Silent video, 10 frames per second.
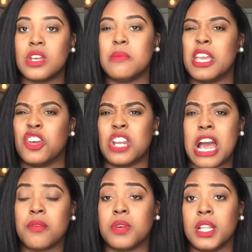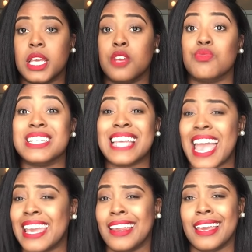and you're not really
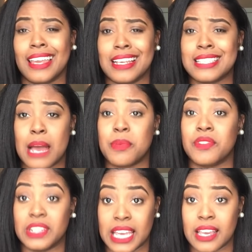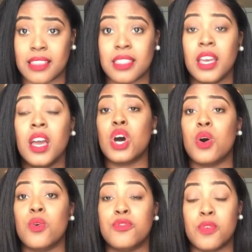retaining any type of length.
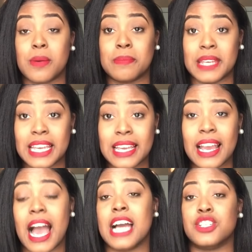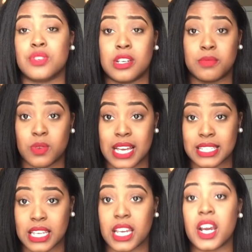So for me, I trim twice
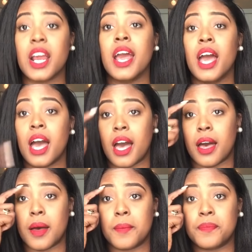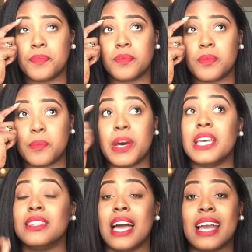a year.
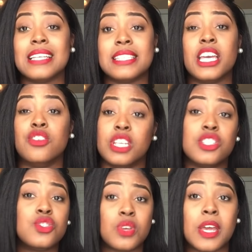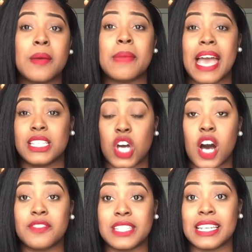But like I said, you need to trim as
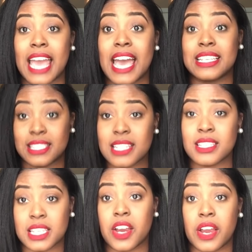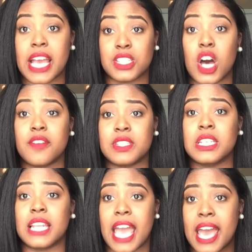often as necessary, as
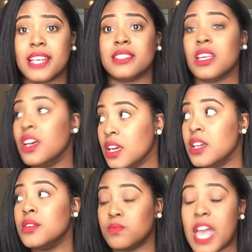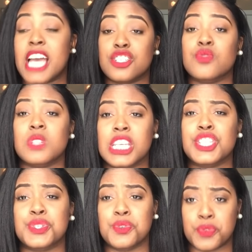often as you need
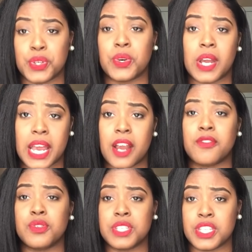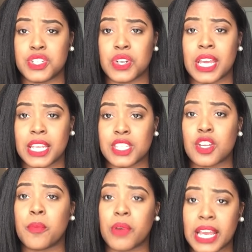to for your hair. If you see that your ends are
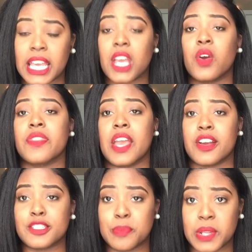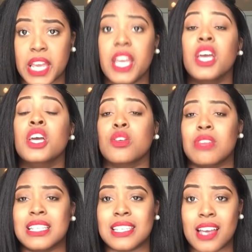breaking or they are split, you
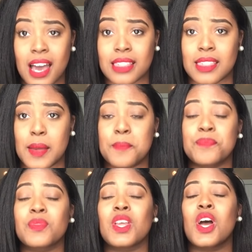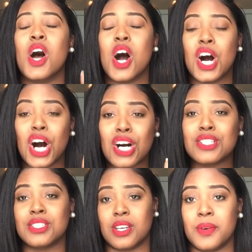need to cut them.
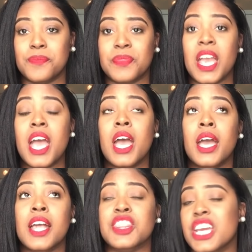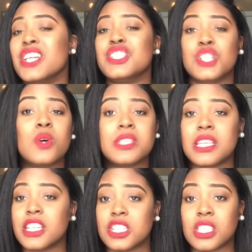Also, there is no such